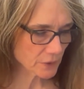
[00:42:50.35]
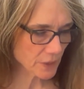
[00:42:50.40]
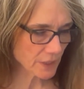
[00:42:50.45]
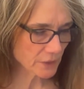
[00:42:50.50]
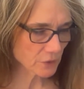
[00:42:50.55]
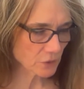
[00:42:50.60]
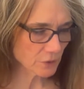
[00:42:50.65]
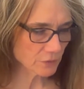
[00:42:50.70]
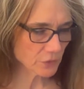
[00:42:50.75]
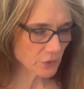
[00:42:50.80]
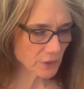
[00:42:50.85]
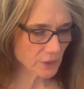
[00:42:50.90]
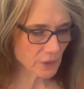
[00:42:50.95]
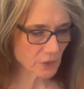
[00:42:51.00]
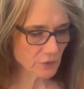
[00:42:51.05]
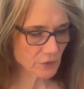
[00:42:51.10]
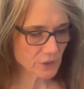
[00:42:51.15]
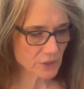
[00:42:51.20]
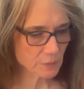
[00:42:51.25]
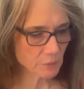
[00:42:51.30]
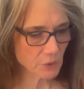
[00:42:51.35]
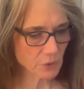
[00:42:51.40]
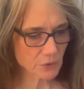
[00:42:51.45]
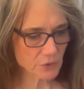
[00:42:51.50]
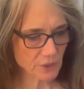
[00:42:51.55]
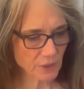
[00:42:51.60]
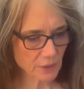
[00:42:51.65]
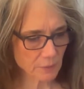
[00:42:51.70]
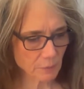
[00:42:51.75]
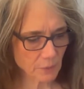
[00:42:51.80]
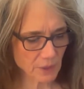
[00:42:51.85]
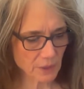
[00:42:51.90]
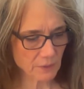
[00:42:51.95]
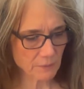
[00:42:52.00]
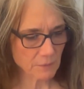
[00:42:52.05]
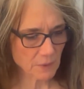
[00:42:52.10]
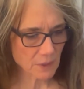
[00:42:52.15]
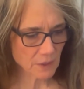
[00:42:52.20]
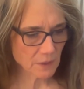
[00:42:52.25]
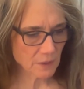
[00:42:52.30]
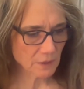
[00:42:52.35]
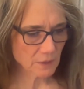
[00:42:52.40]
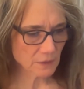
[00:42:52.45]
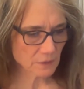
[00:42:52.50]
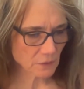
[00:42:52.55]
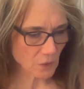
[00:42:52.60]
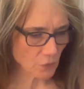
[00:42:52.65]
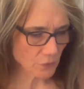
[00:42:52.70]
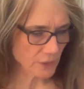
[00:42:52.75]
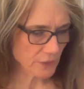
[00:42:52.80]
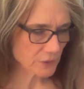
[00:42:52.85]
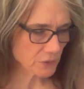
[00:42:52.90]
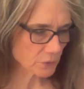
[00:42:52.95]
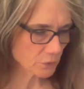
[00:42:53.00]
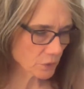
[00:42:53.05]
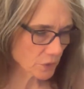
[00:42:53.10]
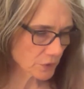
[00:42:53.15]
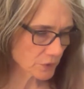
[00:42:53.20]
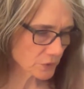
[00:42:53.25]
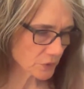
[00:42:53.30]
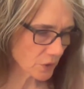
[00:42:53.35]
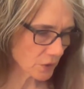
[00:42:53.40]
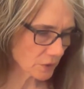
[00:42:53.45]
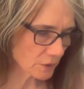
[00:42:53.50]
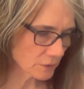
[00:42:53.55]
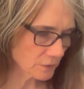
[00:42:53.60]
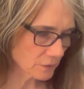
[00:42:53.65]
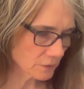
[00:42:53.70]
I don't know if you can hear this music, but, oh, that's the wrong song.